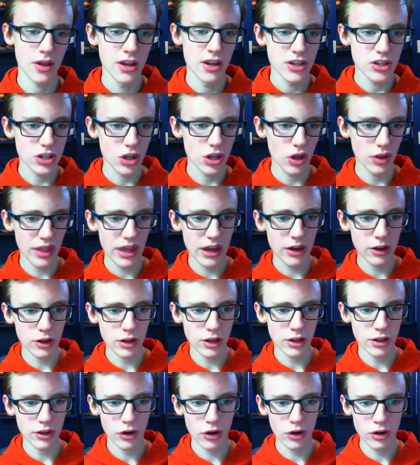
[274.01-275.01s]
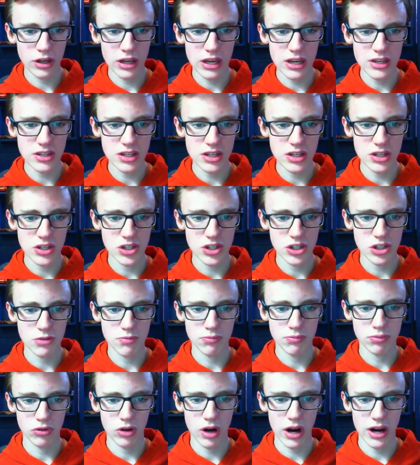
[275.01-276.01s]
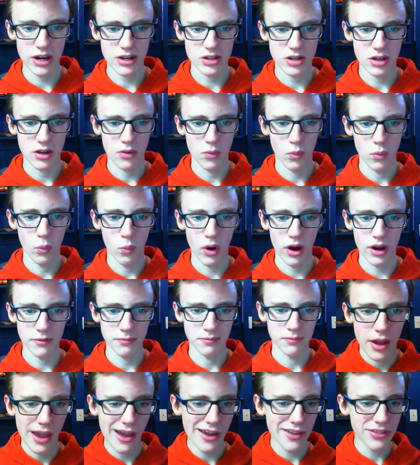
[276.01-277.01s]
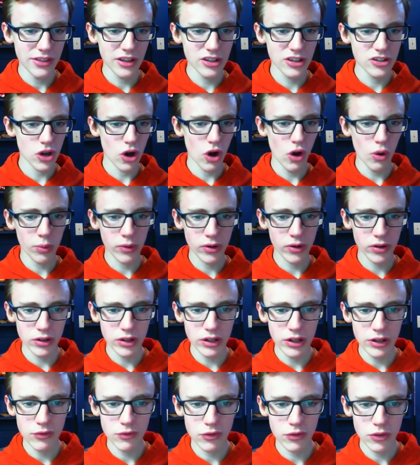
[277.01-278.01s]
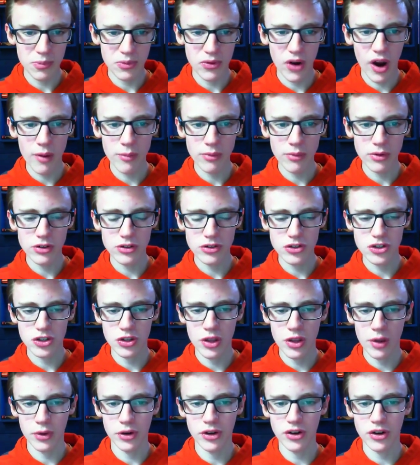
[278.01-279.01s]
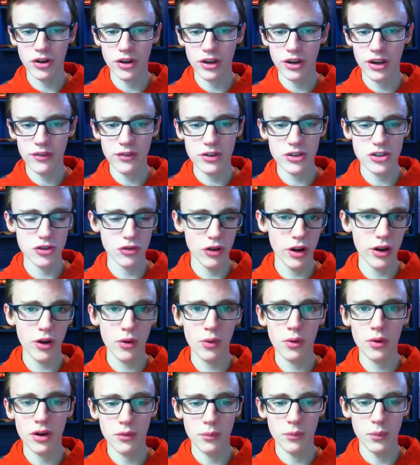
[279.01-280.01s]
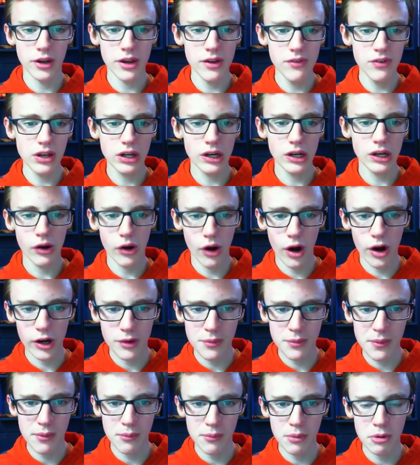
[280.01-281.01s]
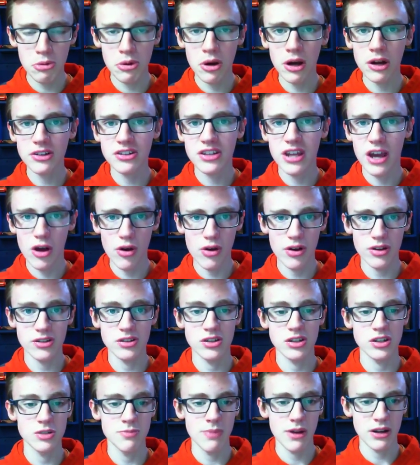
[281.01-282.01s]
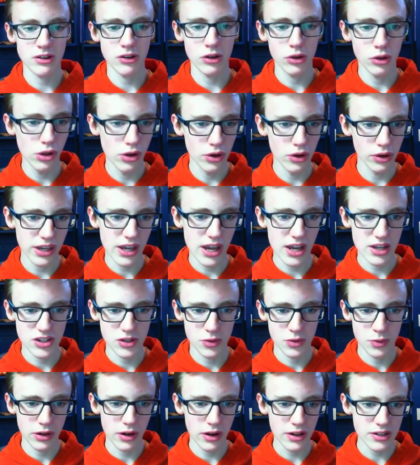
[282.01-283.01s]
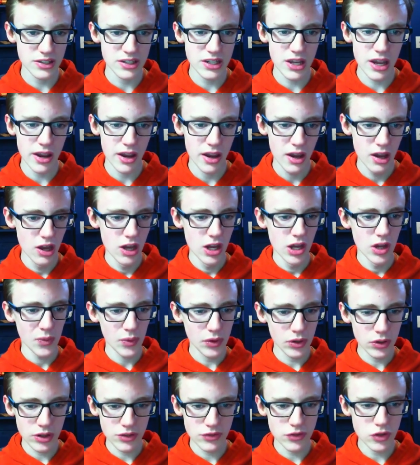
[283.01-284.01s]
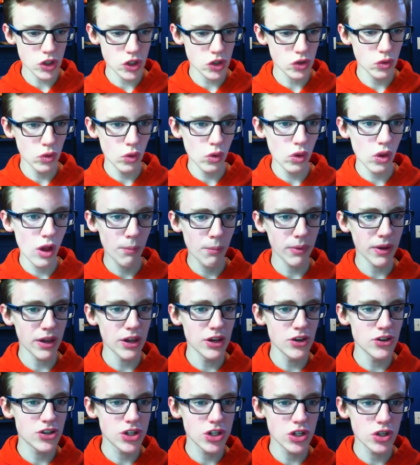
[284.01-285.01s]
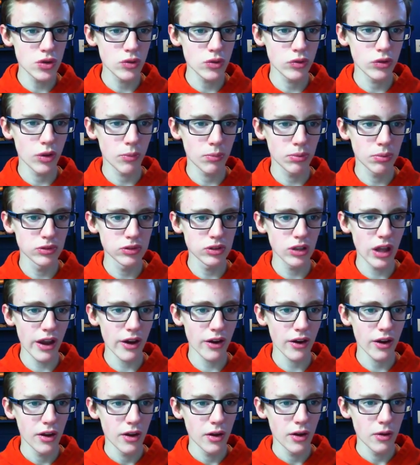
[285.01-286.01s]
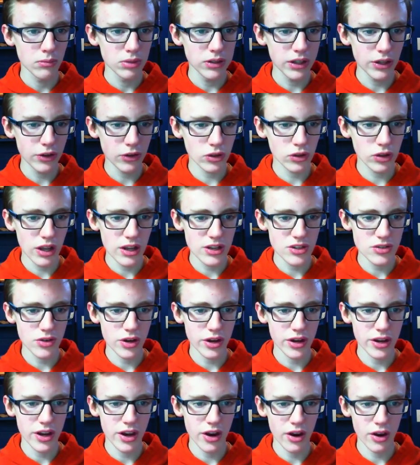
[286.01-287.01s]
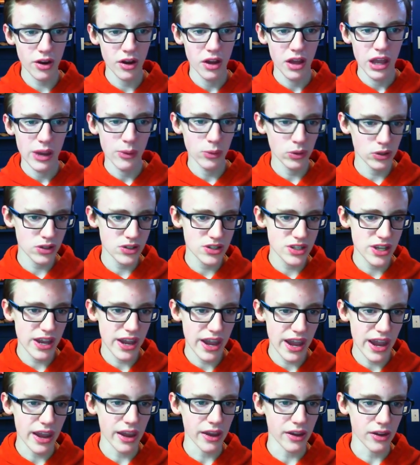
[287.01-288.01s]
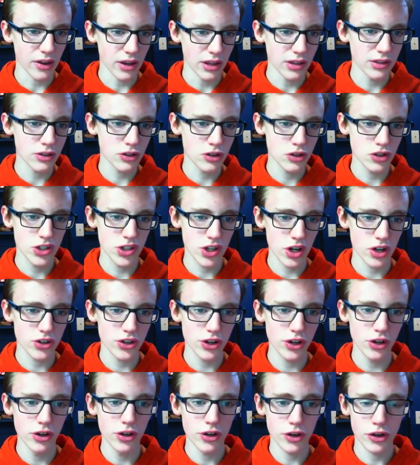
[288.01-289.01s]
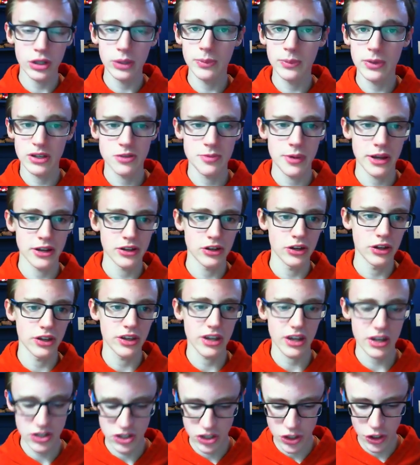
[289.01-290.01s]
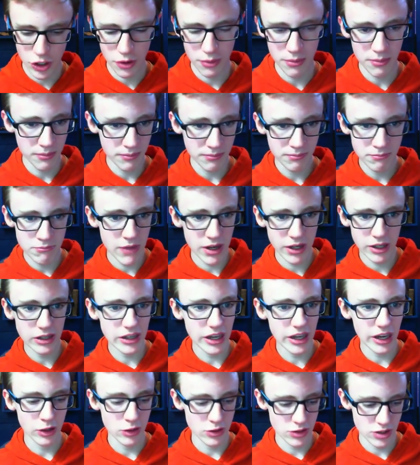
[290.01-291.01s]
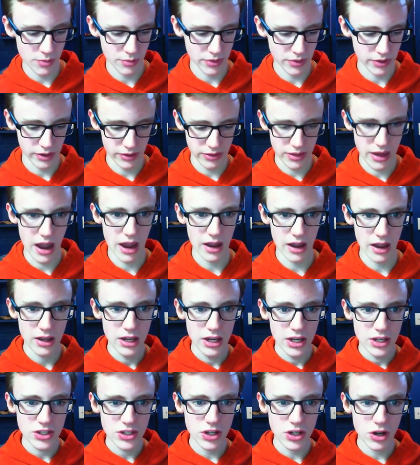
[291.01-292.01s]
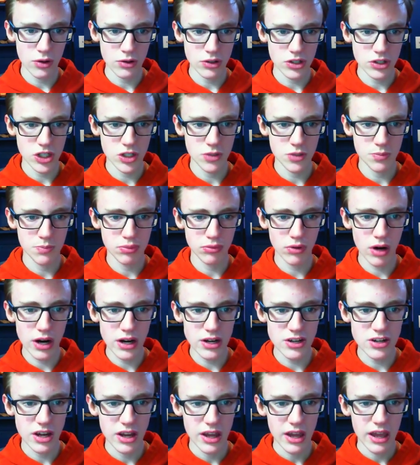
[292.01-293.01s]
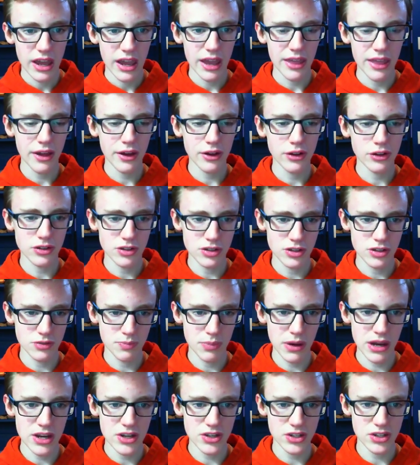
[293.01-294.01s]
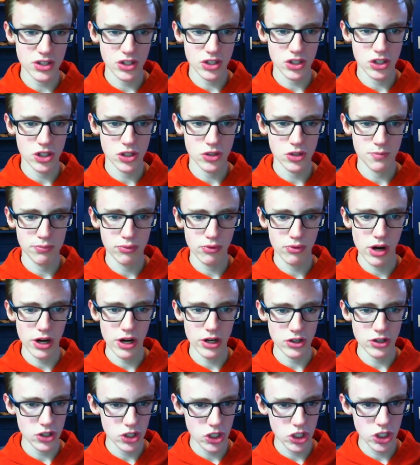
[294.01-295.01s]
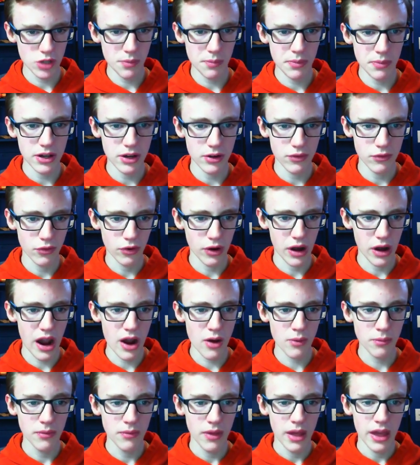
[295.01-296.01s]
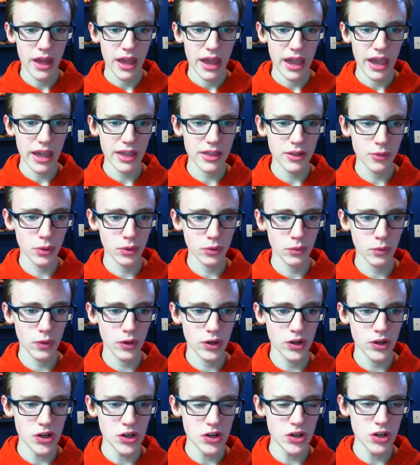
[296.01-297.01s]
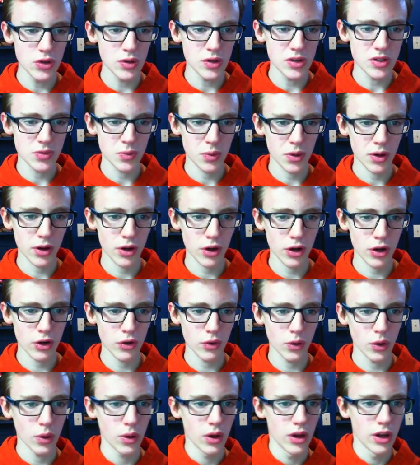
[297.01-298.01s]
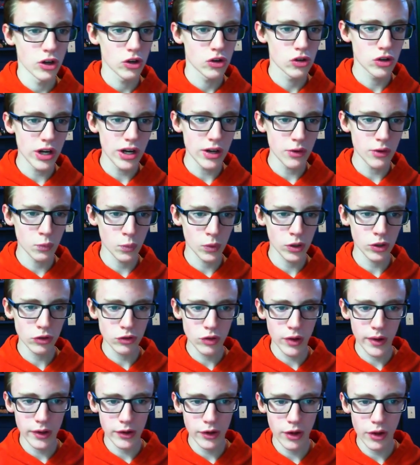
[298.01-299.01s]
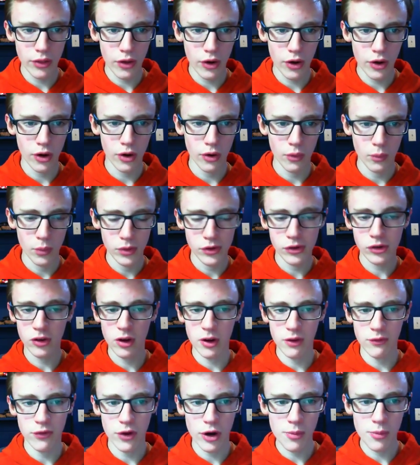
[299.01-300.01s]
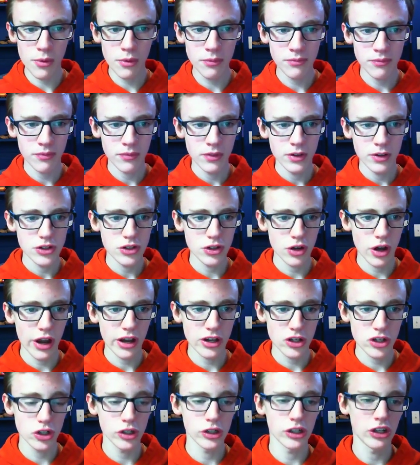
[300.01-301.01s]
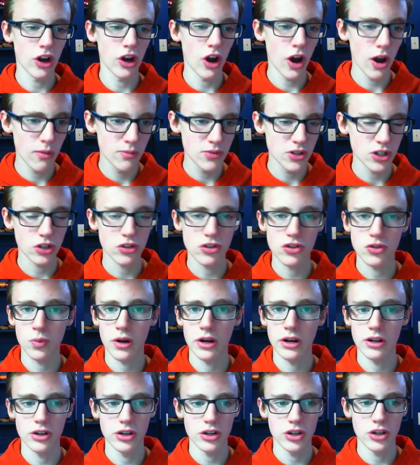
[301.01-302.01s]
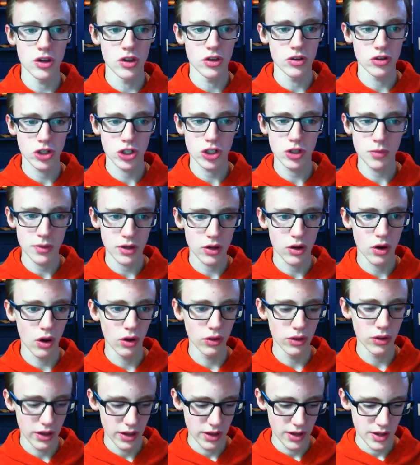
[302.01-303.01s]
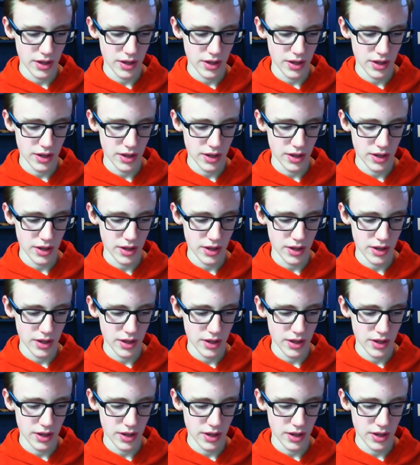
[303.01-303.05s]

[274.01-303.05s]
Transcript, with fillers: So that in our case is sprite one. And that's all we're going to need for the parameters that we're going to give it. So right now, we're giving an argument, but we've got to tell it's expecting a little yes. So we're going to say, we're going to have to scroll up into the plot player class right here, and we're going to say, hey, in the constructor, you're going to be expecting a guess, so make a cake or something like that. So sprite and then space sprite should be good for now. And then what we're going to do is we're going to create we're going to create another we're going to create a variable. So actually an object is what it should be called.